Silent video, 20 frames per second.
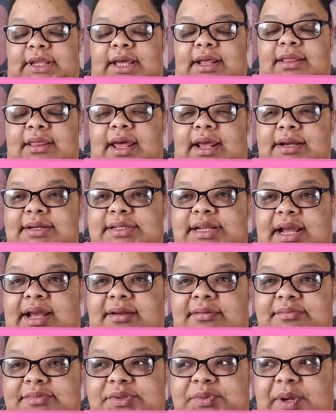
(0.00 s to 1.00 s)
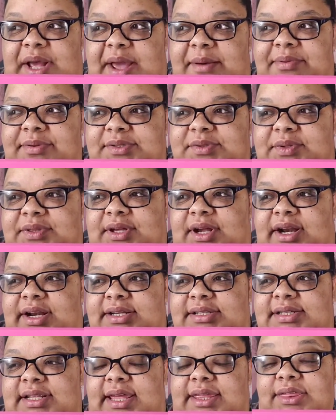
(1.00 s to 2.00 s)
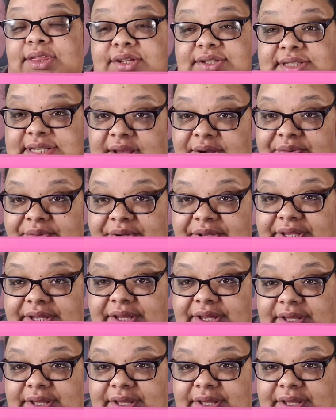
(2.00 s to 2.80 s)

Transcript: a lot of times what happens with artists like they'll sound really